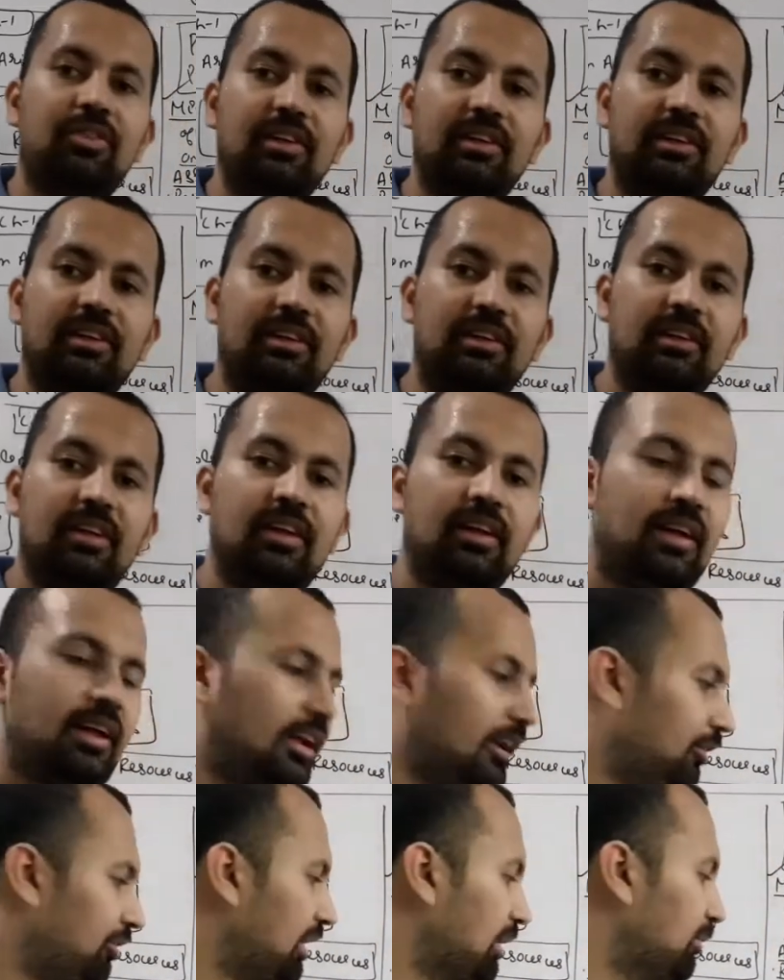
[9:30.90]
were there.
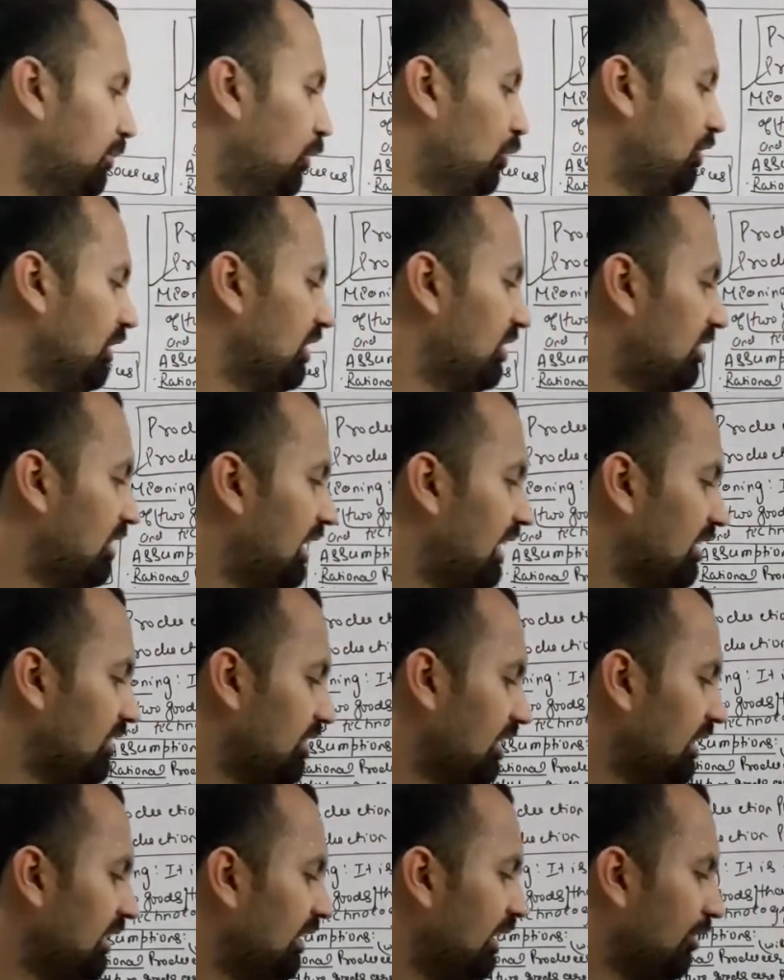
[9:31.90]
If MOC is
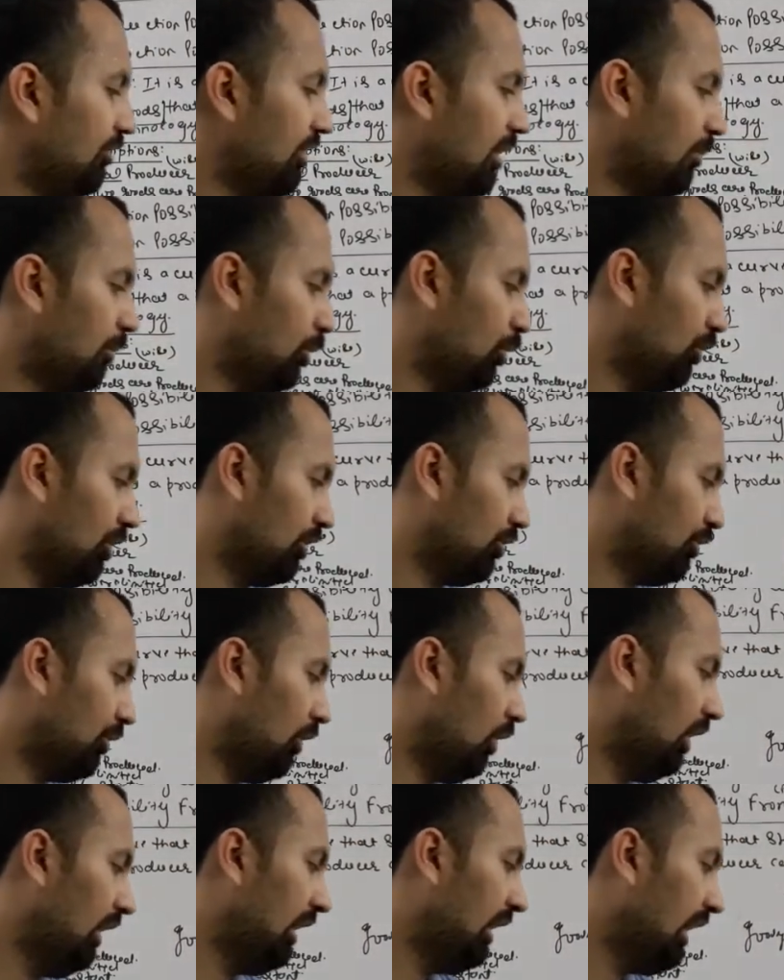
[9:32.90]
rising, if MOC is
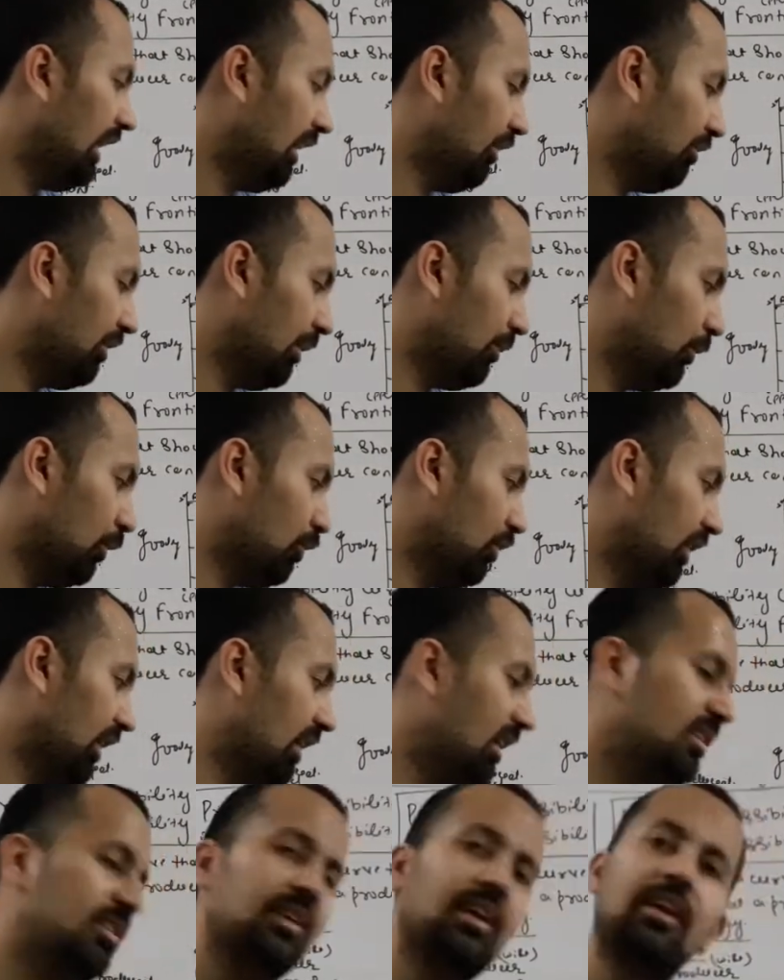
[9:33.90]
falling, and if MOC
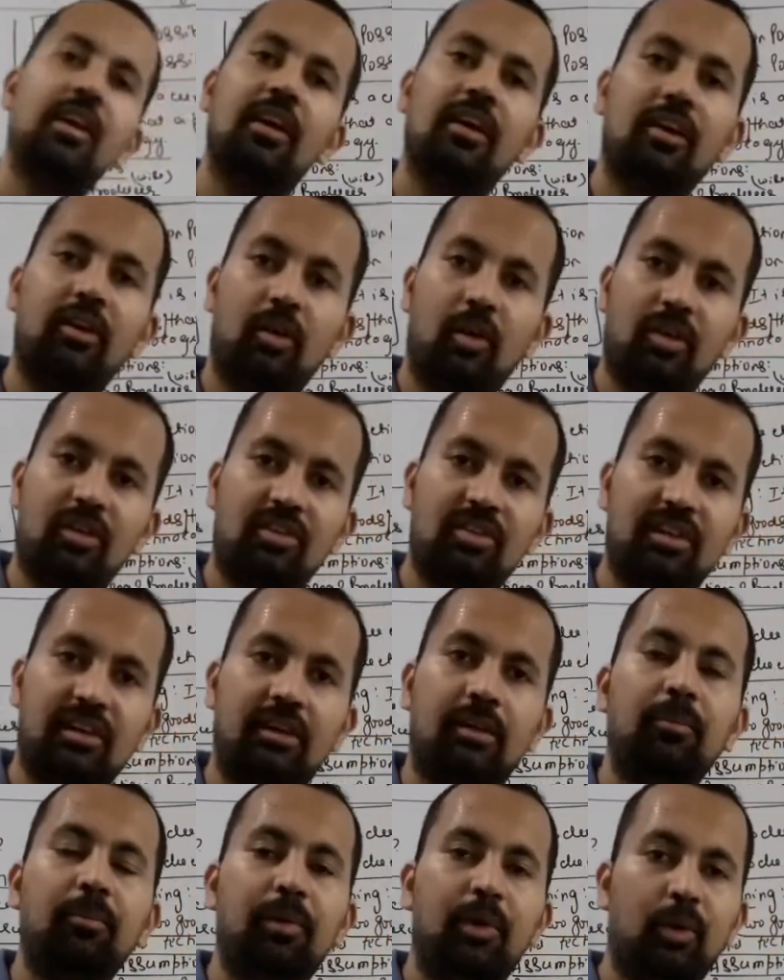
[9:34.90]
is constant.
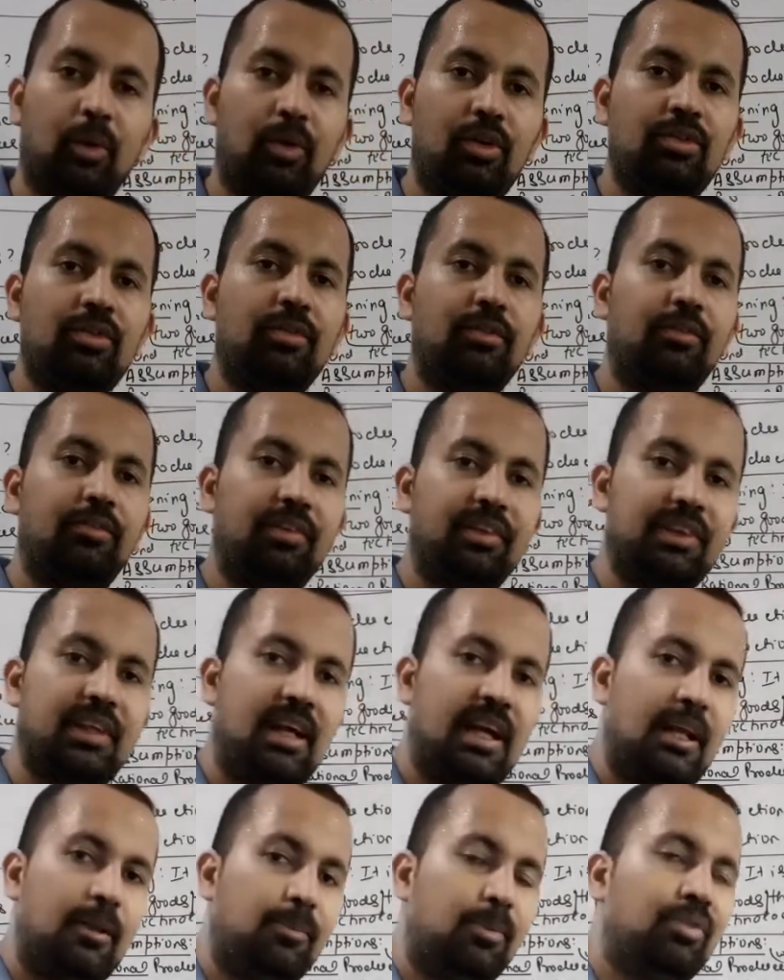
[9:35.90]
Because with
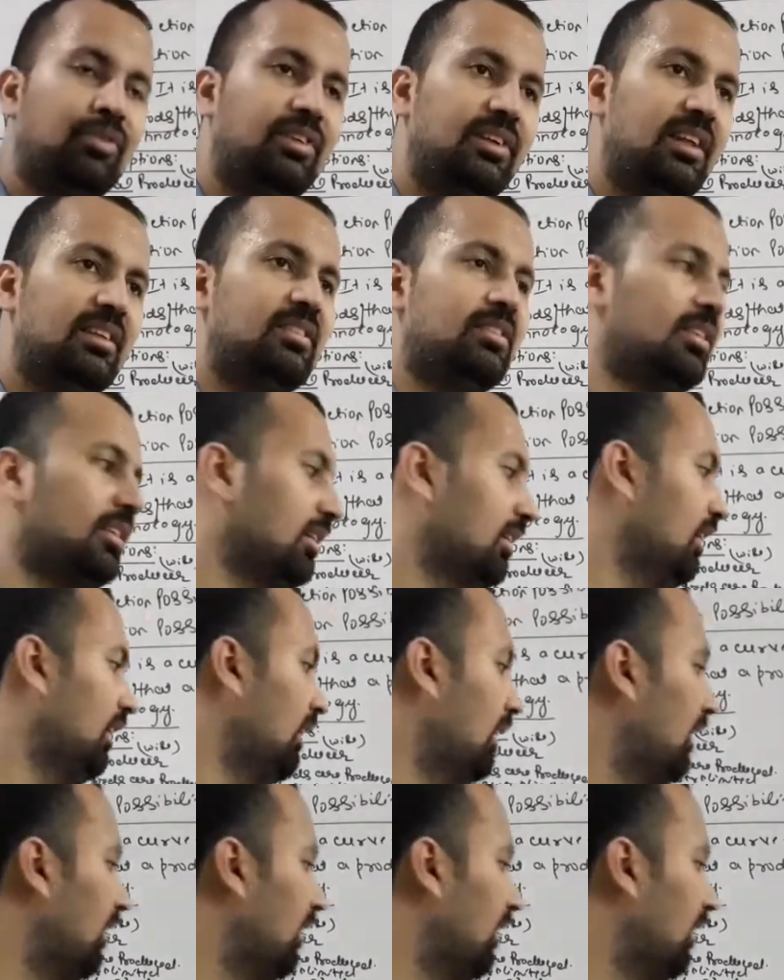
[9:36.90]
the help of this